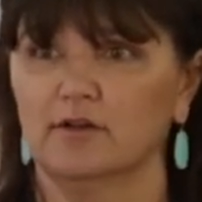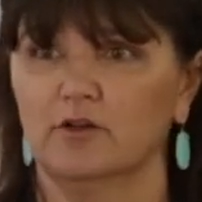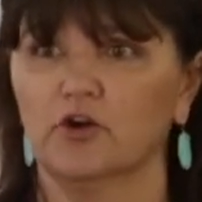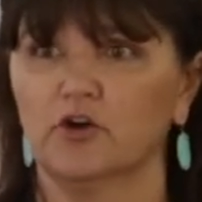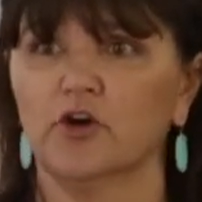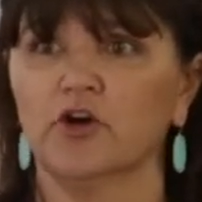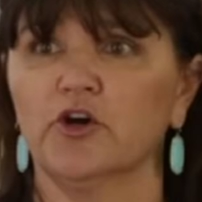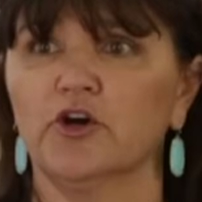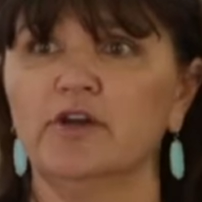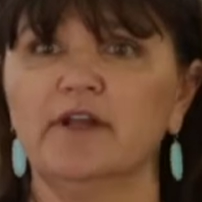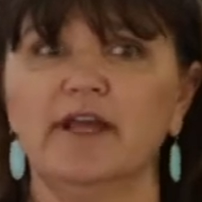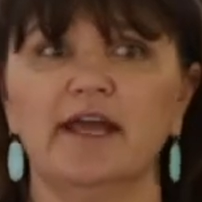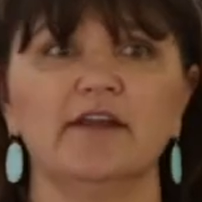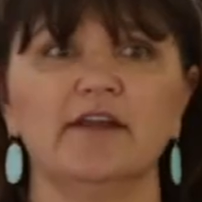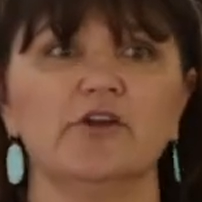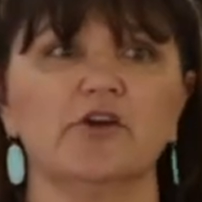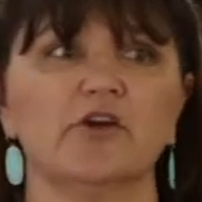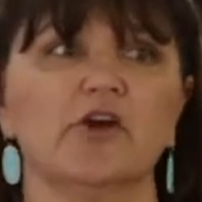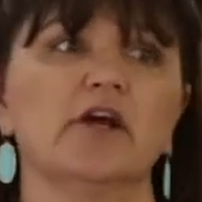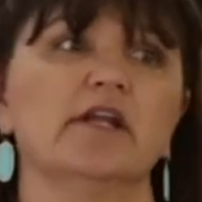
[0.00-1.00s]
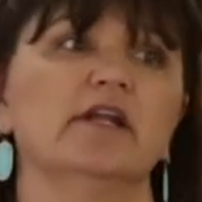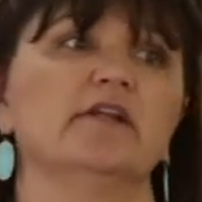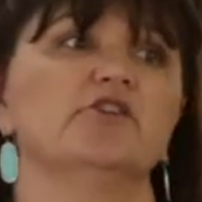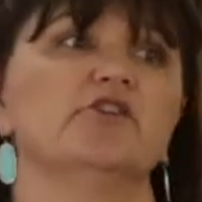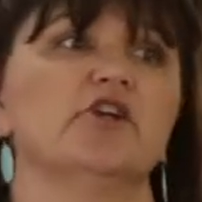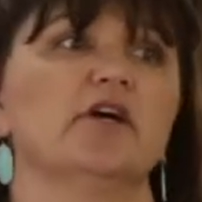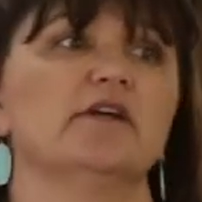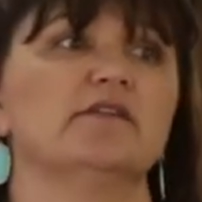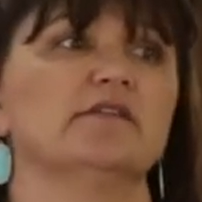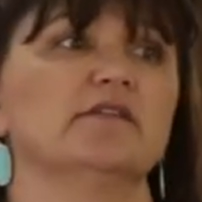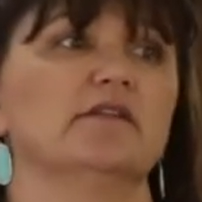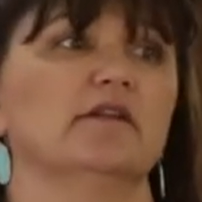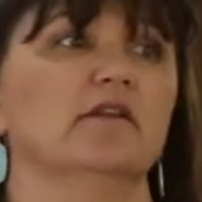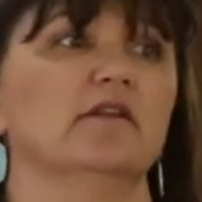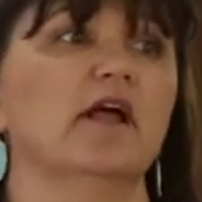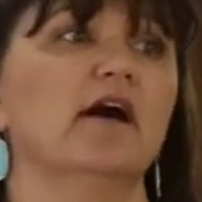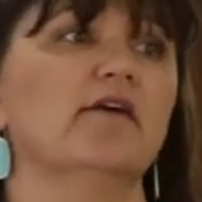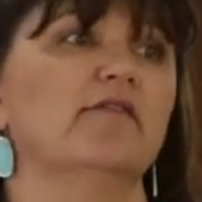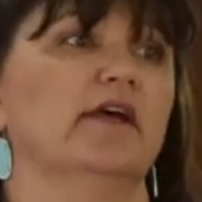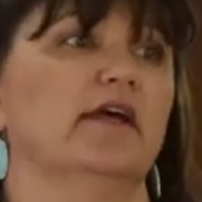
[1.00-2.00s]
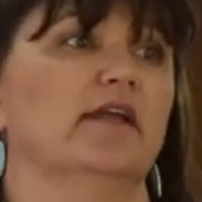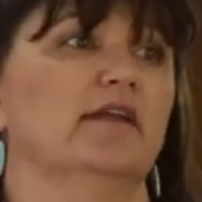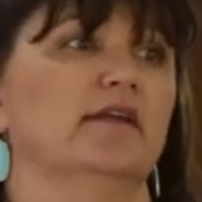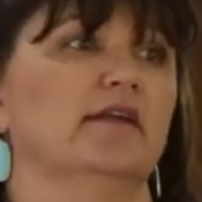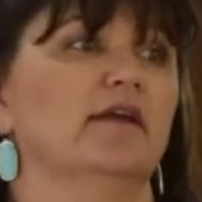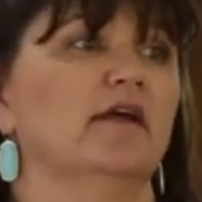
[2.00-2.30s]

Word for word: learn and you're going to just love it.